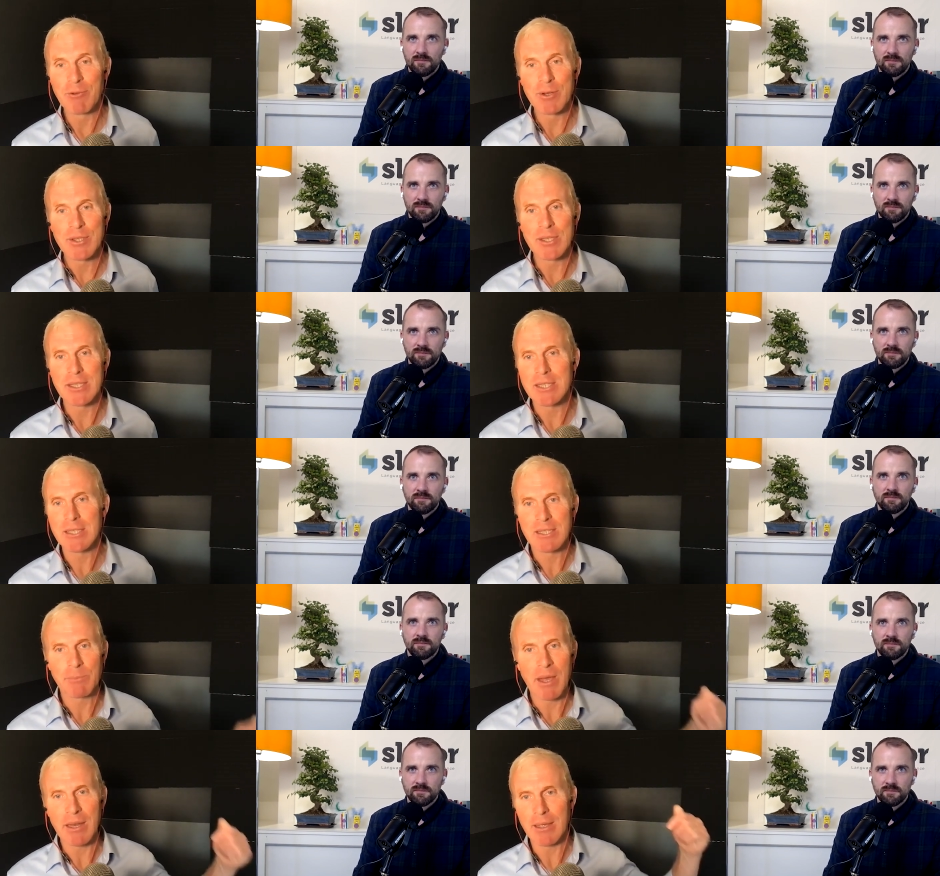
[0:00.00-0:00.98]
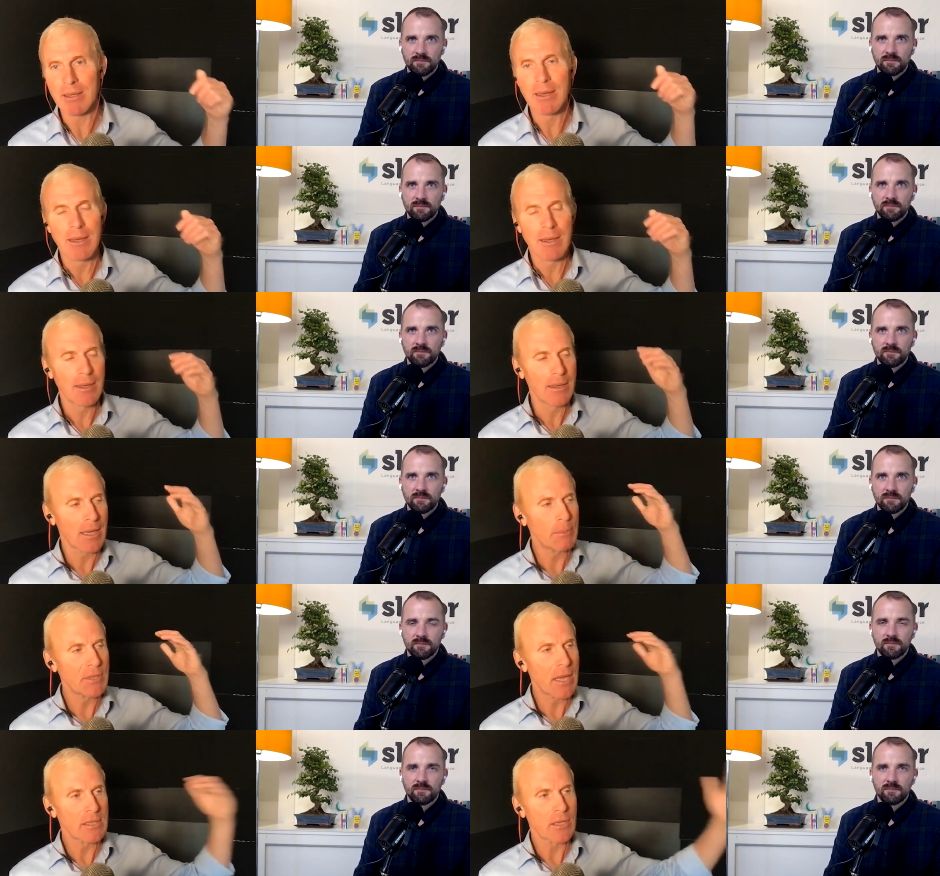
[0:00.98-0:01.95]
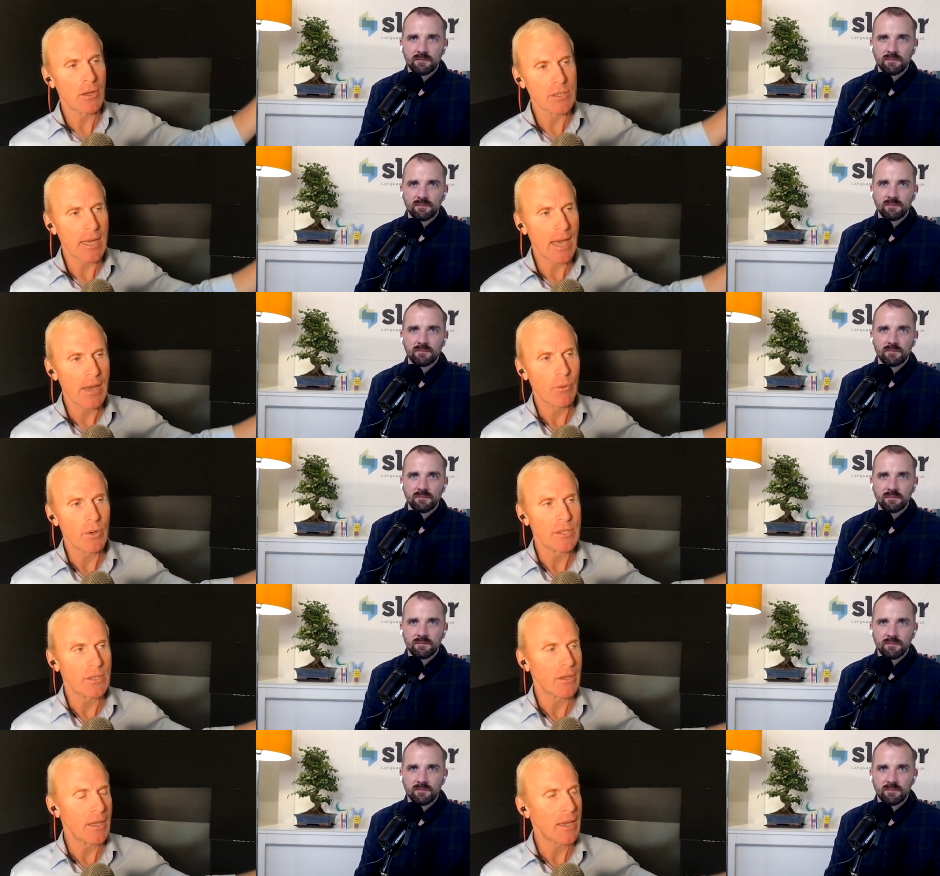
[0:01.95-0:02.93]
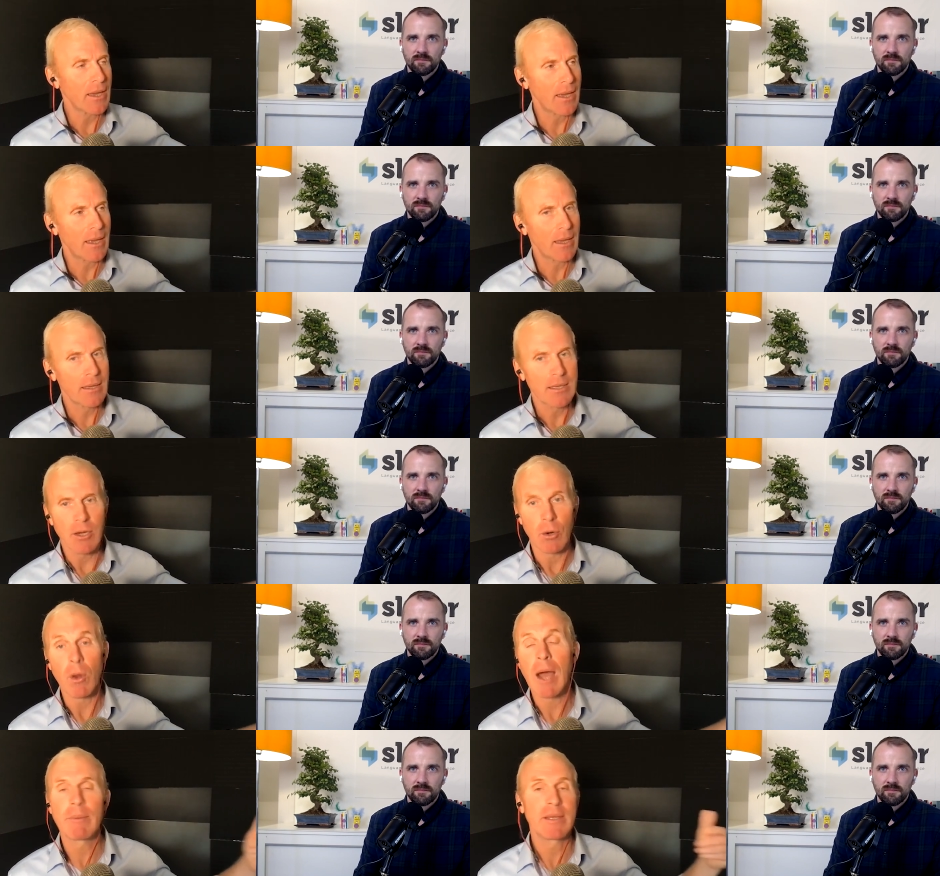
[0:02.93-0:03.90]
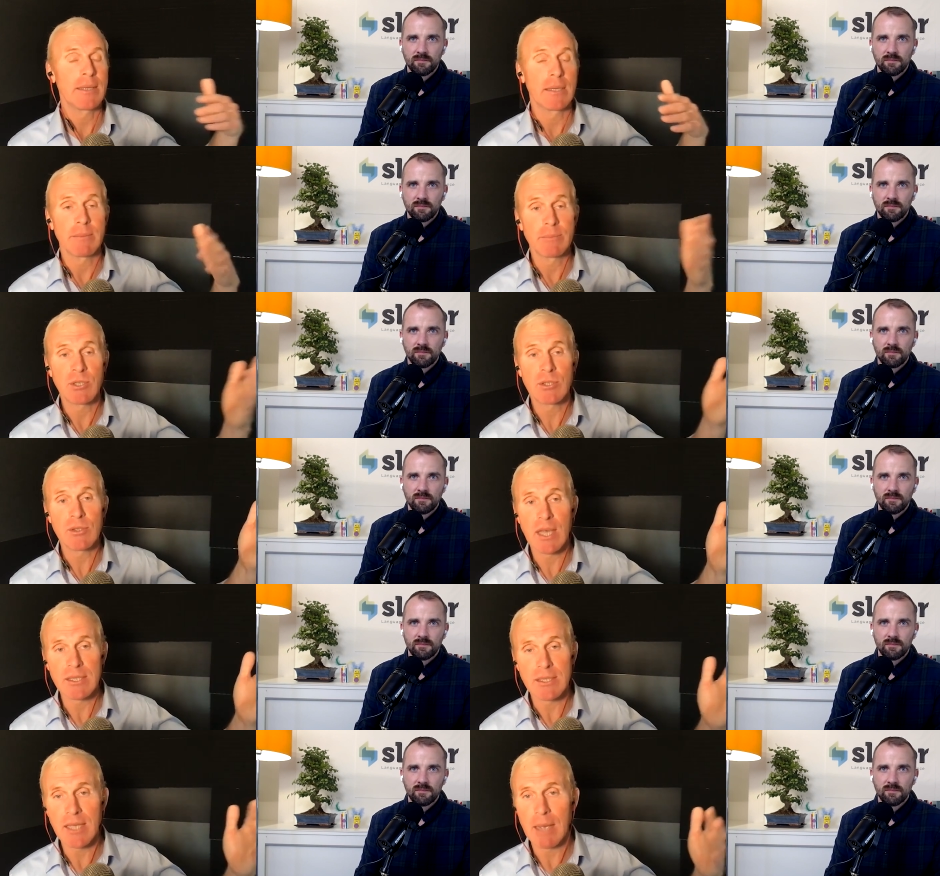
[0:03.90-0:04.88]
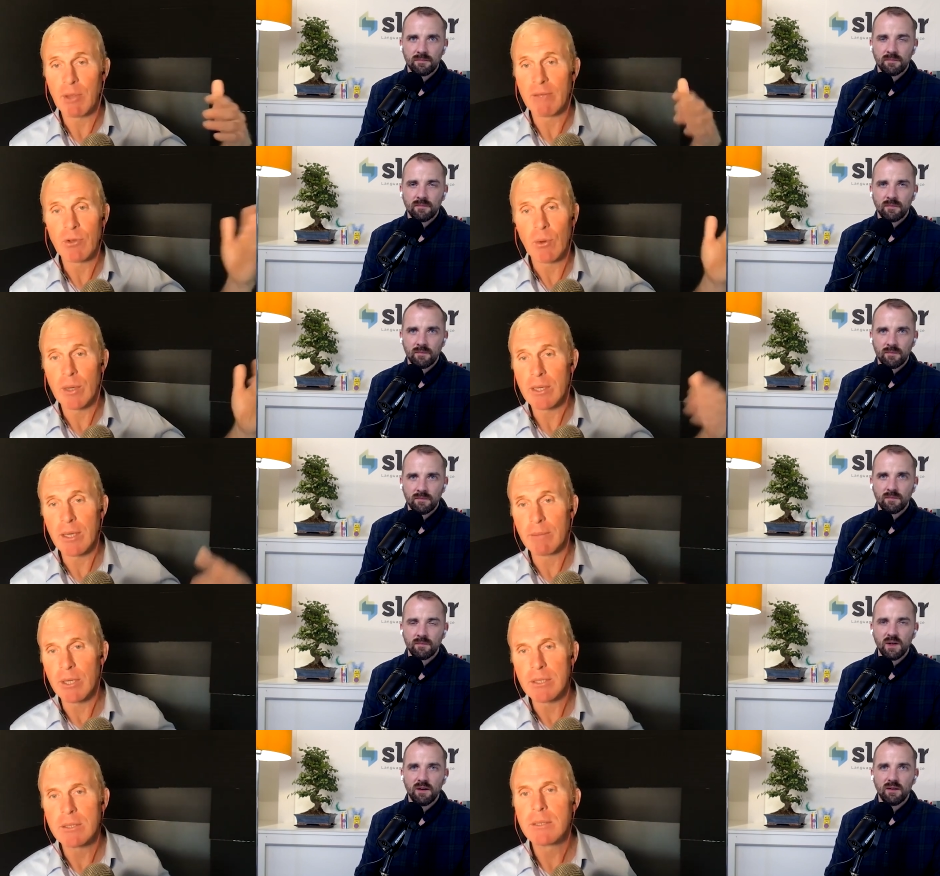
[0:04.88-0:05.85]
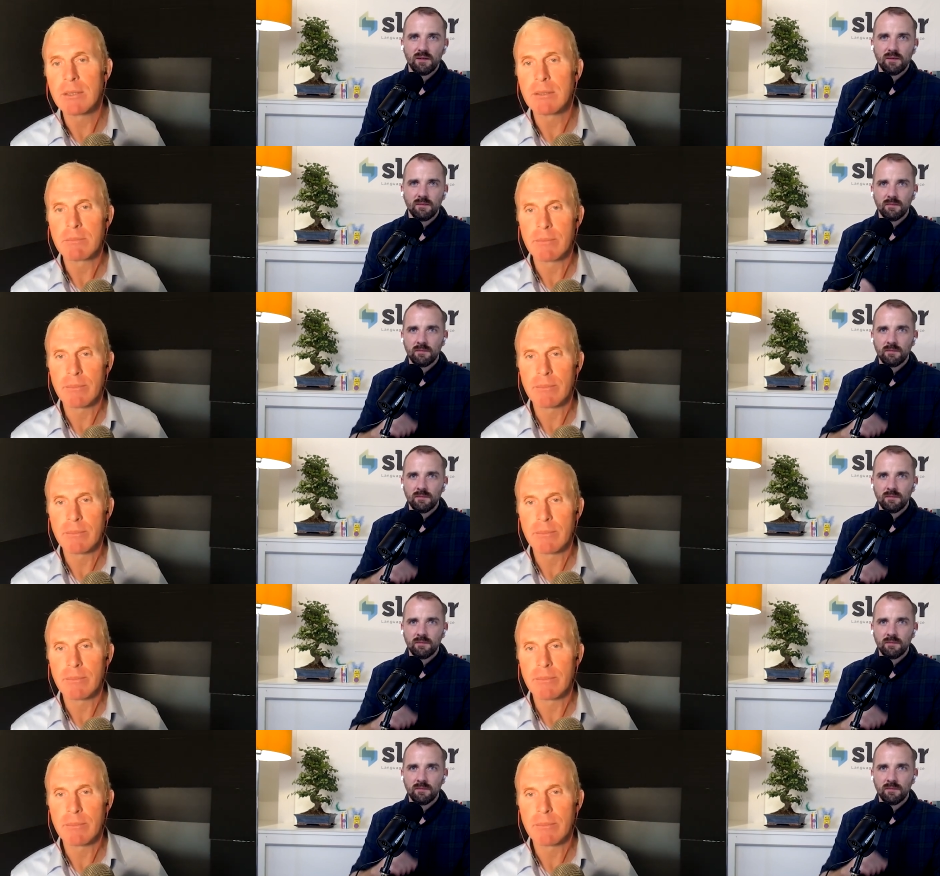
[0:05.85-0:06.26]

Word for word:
Speaker 1: versus spending a couple thousand dollars on AdWords and you're like, eh, or I, you know, I'm just using that as an example. I have no idea, but yeah,